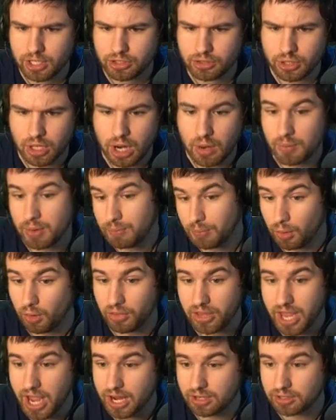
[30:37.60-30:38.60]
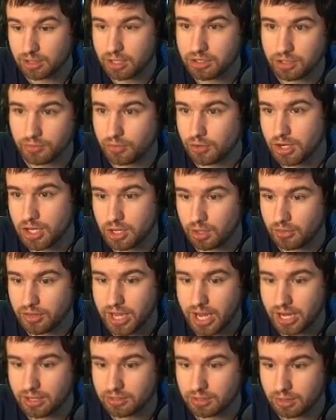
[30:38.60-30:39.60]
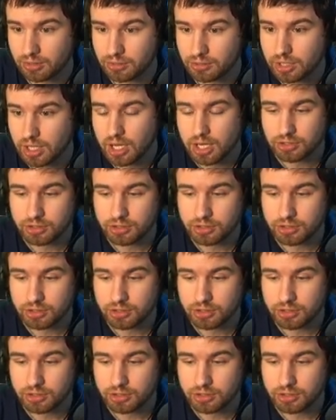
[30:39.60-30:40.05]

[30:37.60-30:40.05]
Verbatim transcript: So, and we bought the Ectos. I've already got the Ectos.